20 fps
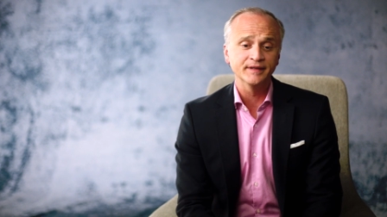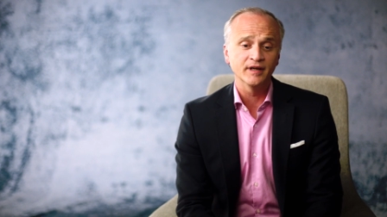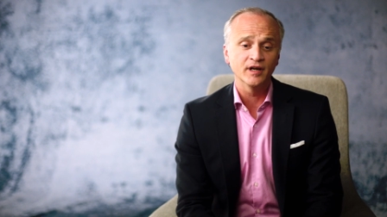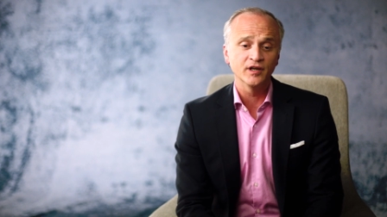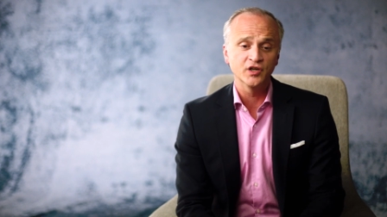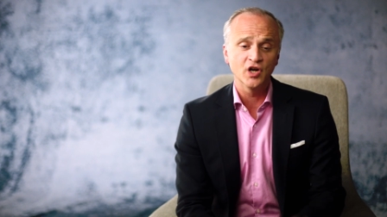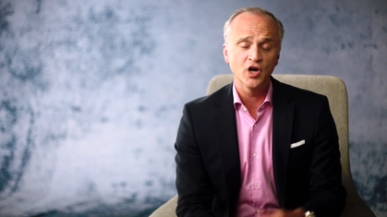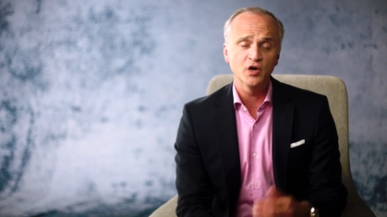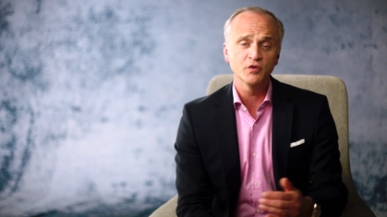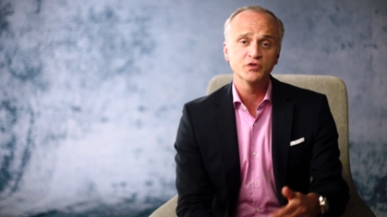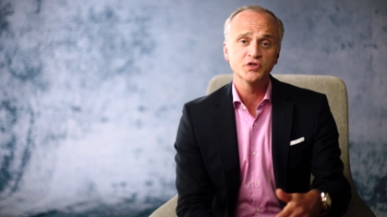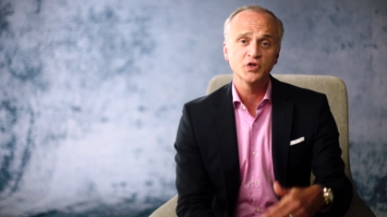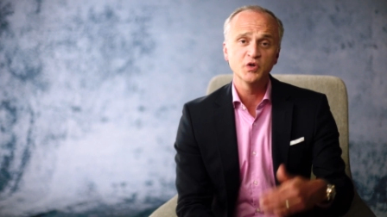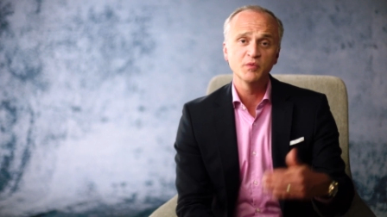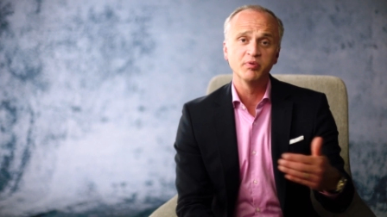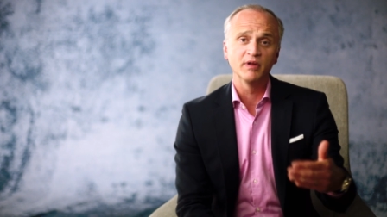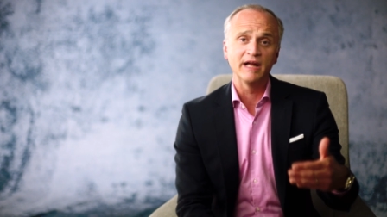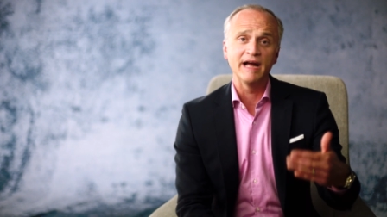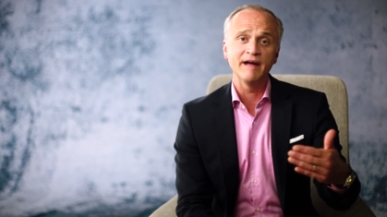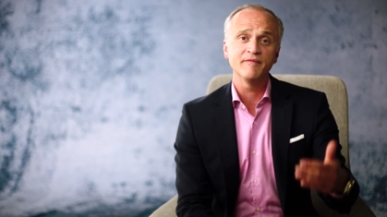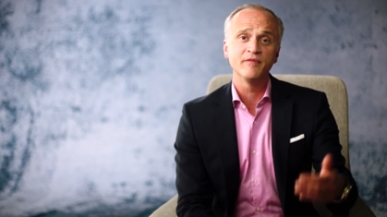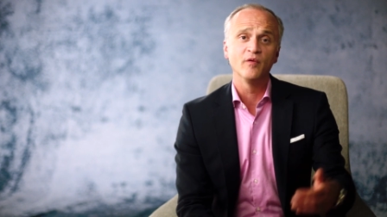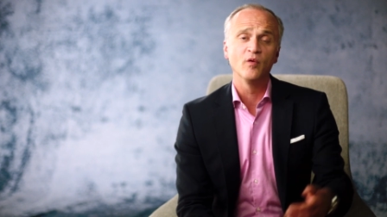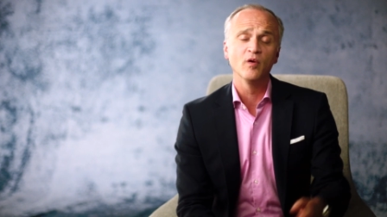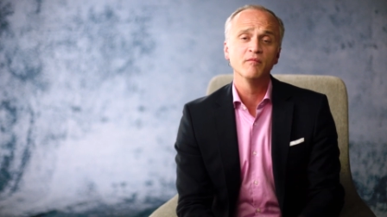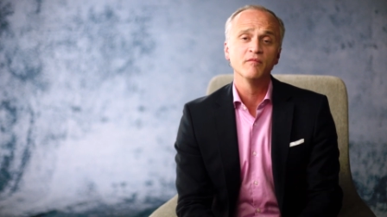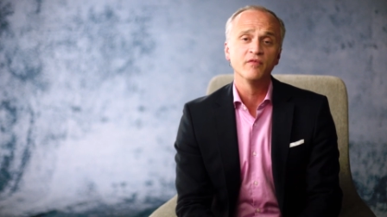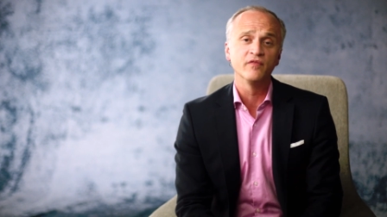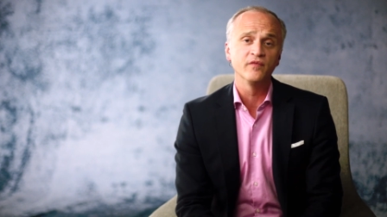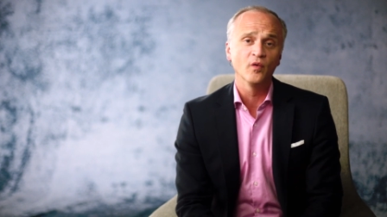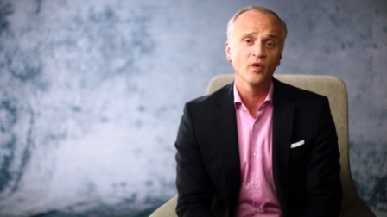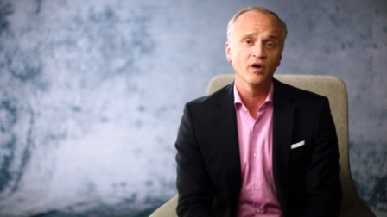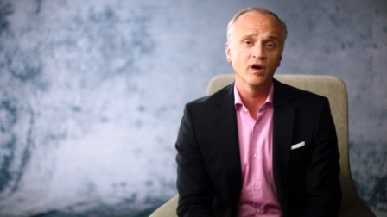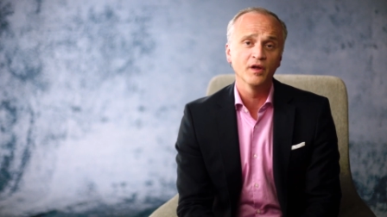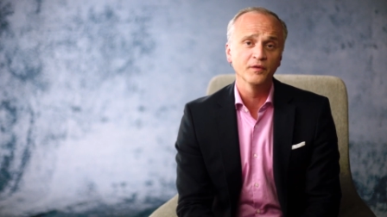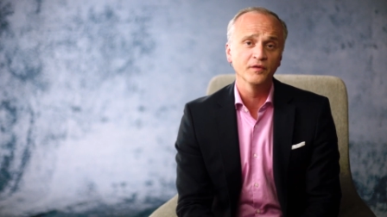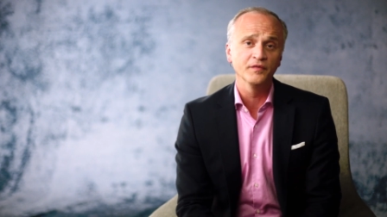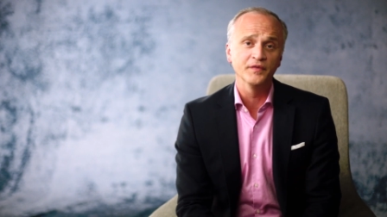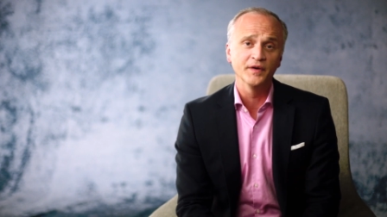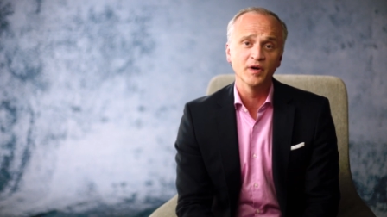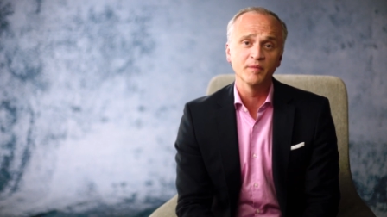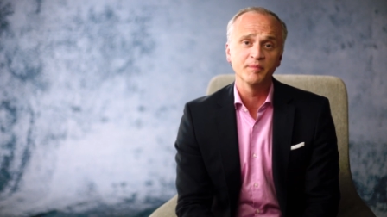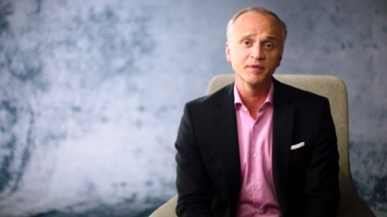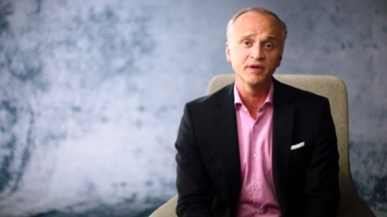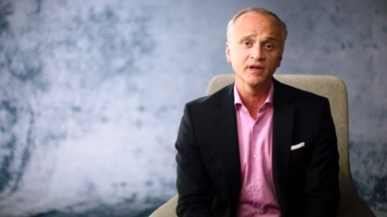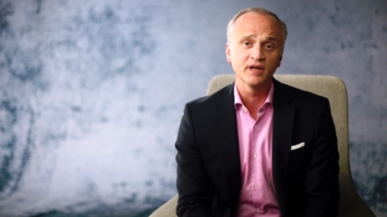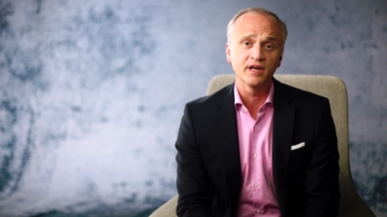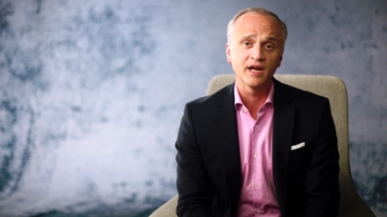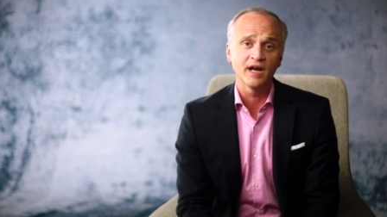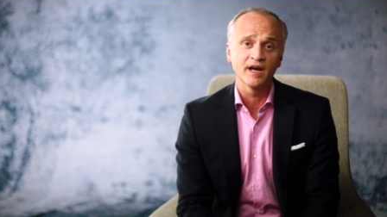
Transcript: a go-to platform for other therapeutic